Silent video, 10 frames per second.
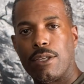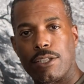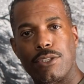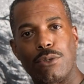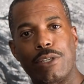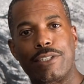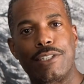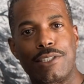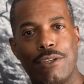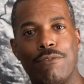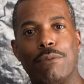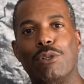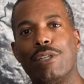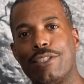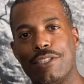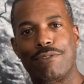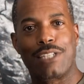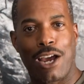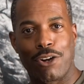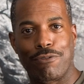This is Ulysses from Ulysses
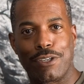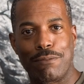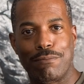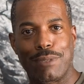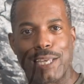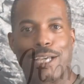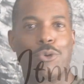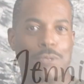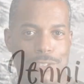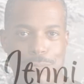Photography, and I hope this